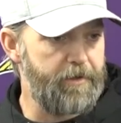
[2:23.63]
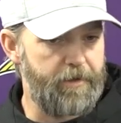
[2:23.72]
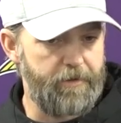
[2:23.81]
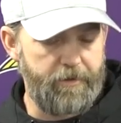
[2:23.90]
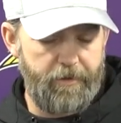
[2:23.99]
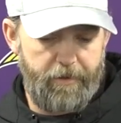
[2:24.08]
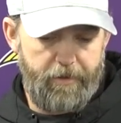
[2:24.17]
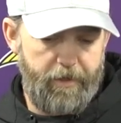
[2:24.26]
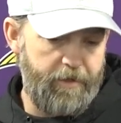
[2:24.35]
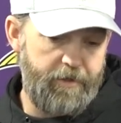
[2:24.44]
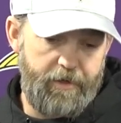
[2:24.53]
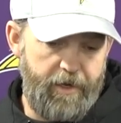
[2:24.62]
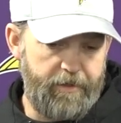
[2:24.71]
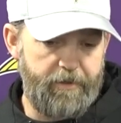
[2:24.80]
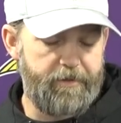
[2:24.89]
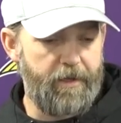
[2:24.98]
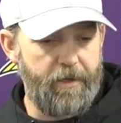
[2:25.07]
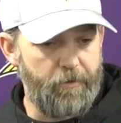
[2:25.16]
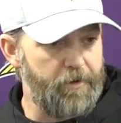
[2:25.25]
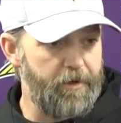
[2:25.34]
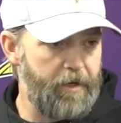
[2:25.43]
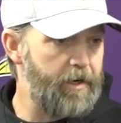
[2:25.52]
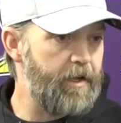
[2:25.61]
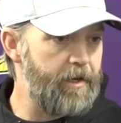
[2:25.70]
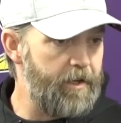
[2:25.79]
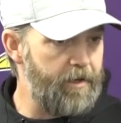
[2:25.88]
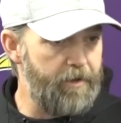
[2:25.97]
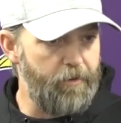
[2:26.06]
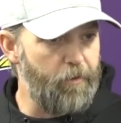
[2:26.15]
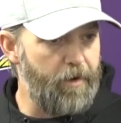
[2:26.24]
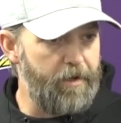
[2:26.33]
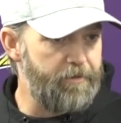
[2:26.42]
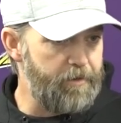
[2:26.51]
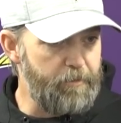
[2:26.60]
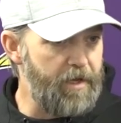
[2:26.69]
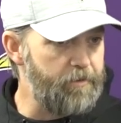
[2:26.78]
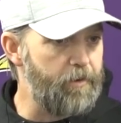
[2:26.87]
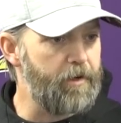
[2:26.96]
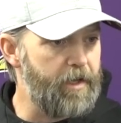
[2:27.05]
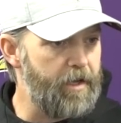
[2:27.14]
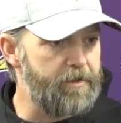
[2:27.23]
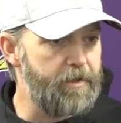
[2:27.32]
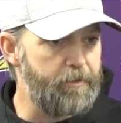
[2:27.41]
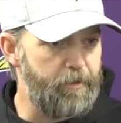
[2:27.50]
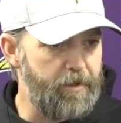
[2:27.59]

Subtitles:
And you'd like to say, well, you're going to get hit either way, so you might as well catch it.